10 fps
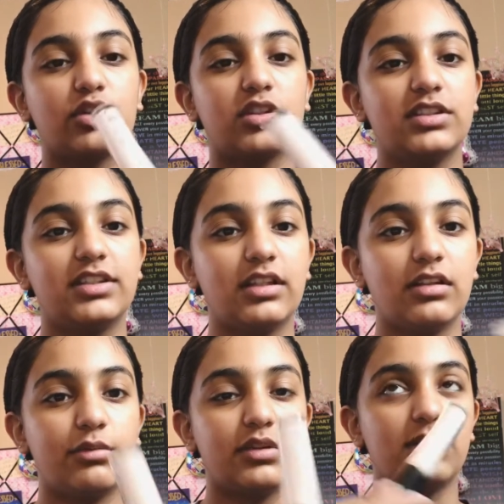concealer
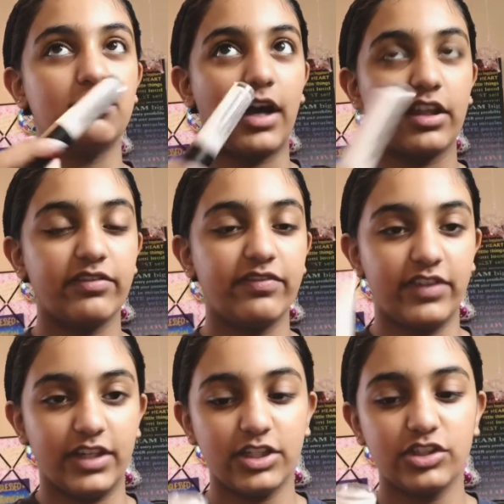with the matte
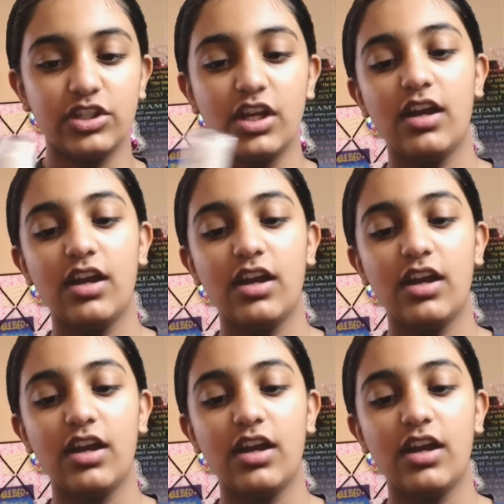finish.